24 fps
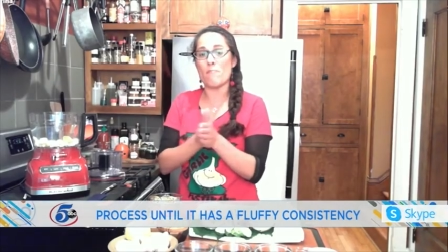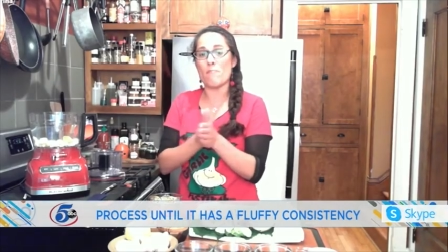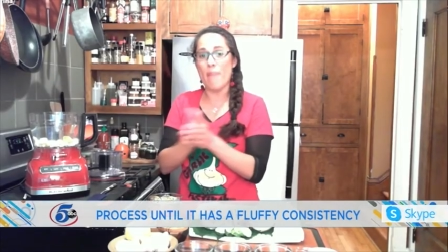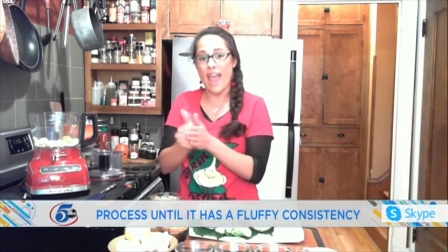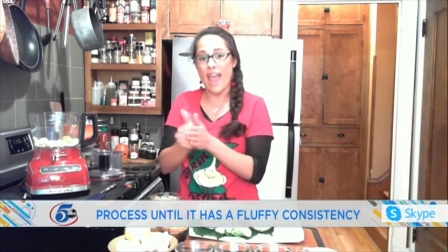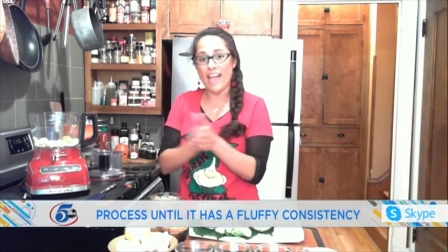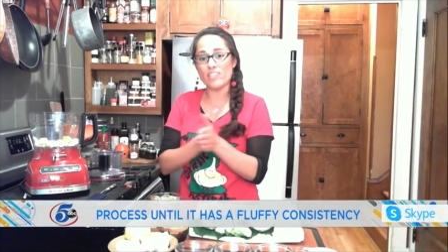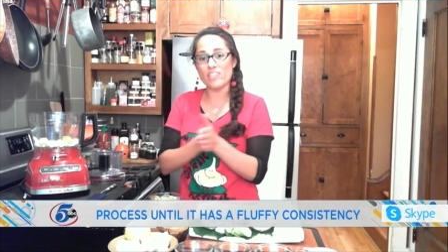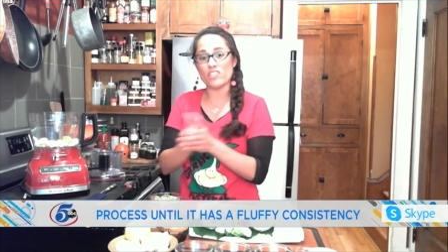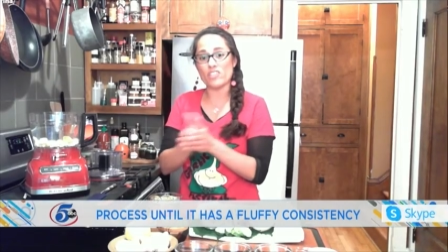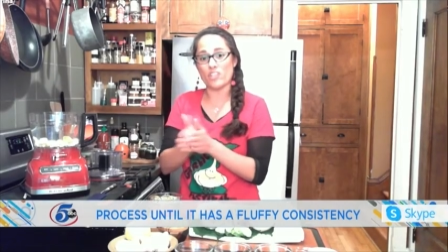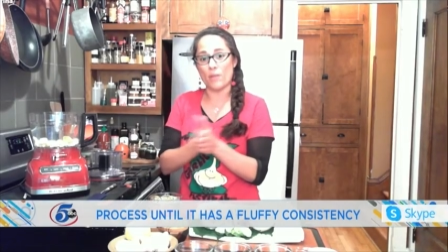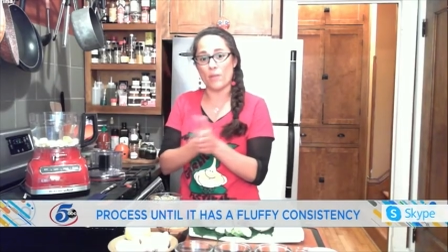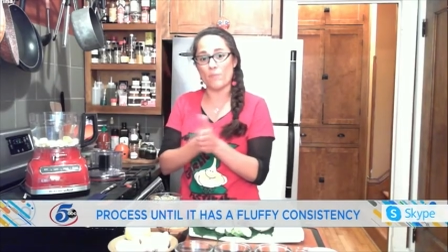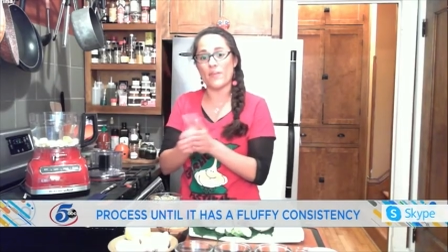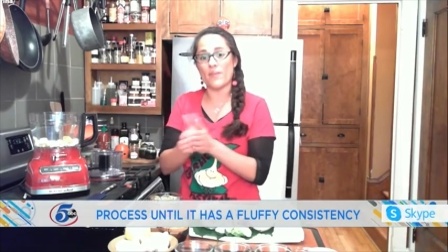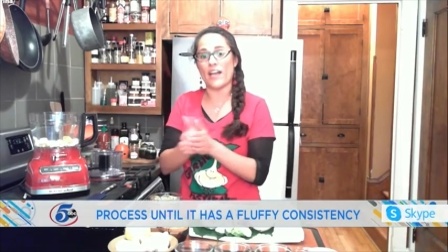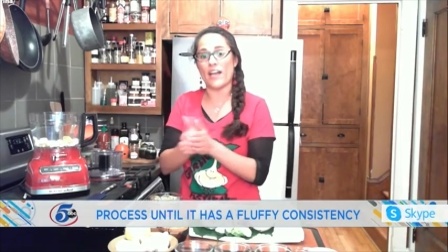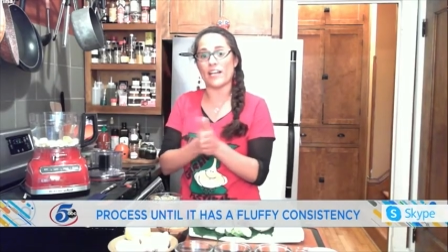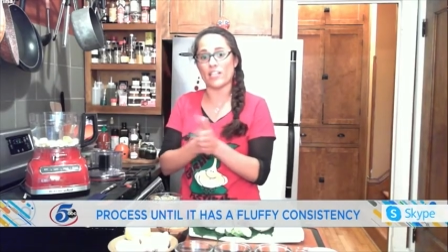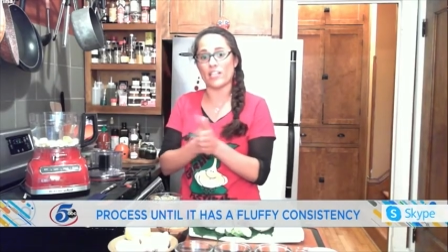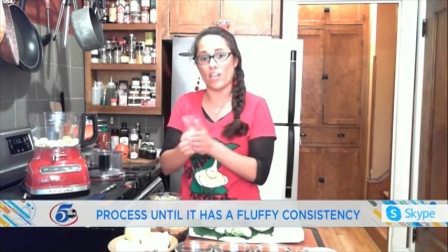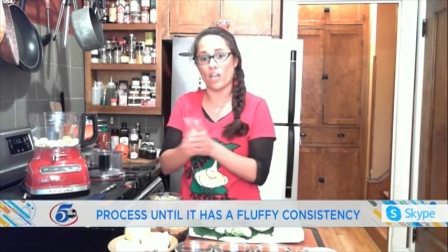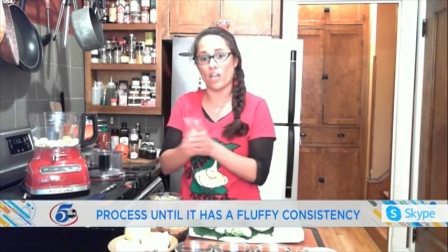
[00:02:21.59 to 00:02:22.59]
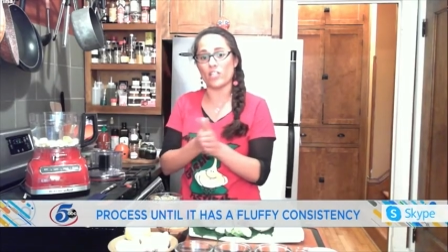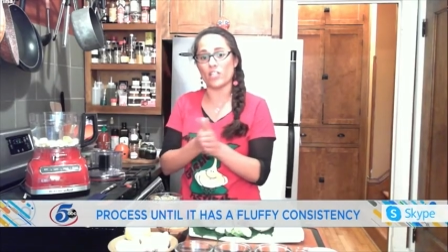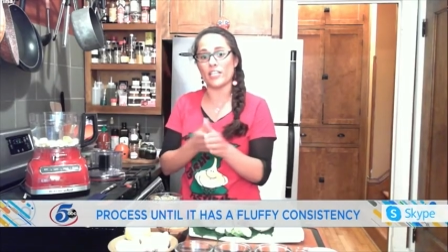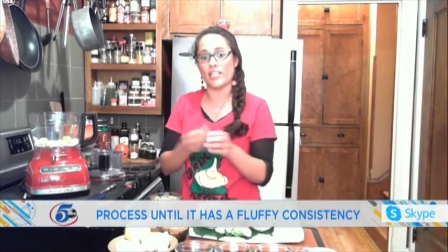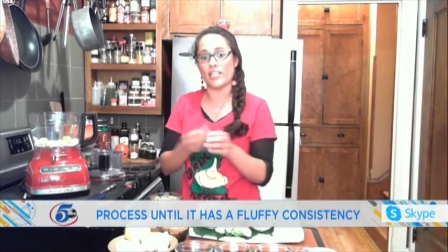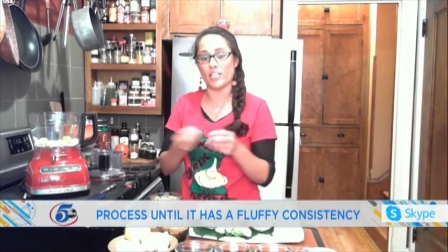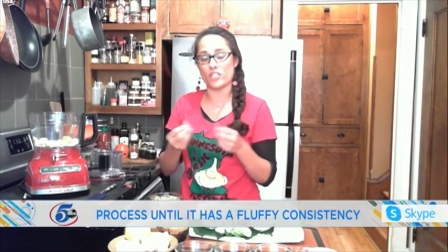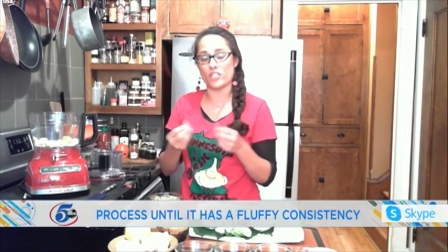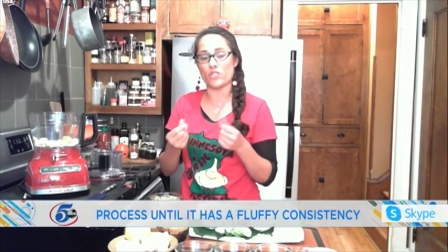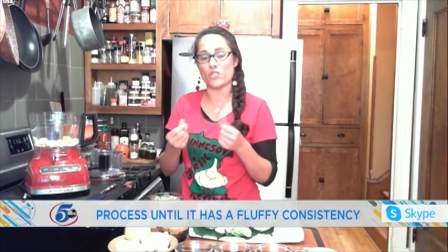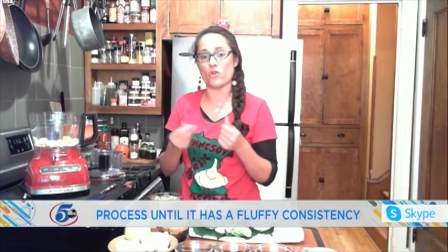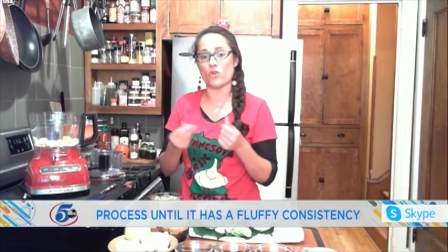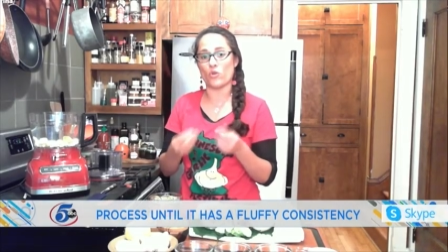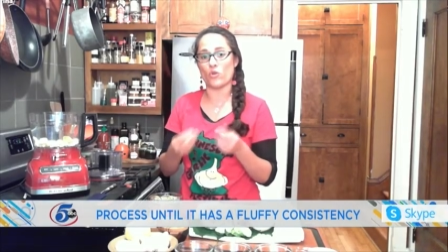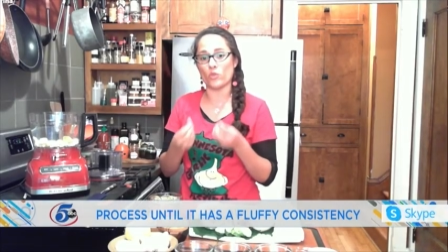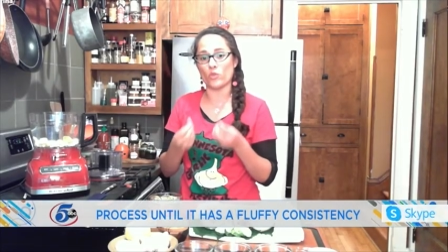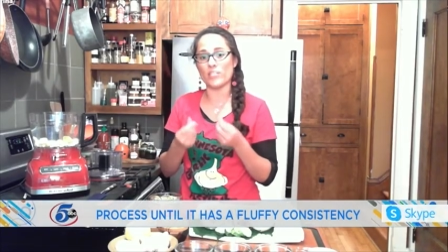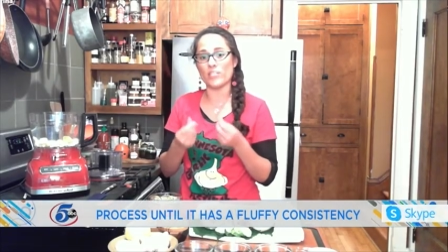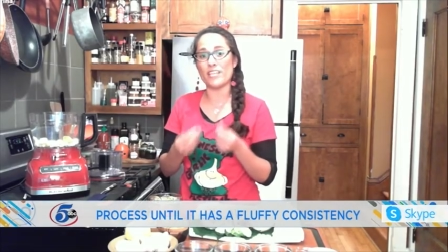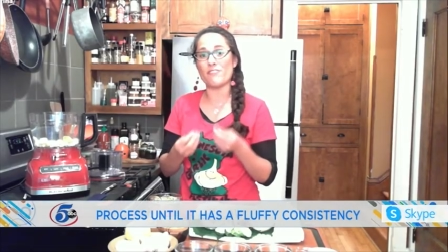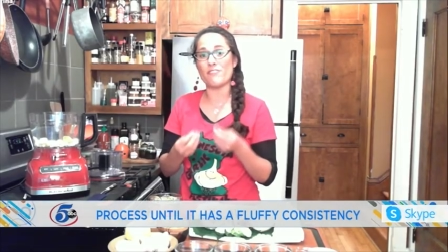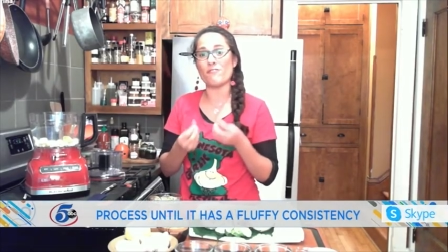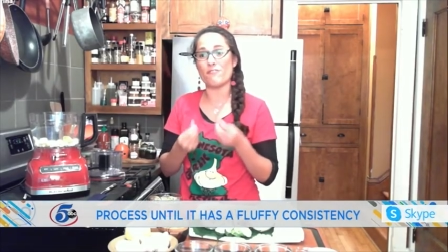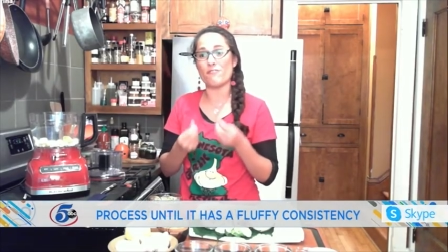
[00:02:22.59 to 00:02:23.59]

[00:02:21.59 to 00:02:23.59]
mash up that garlic into a really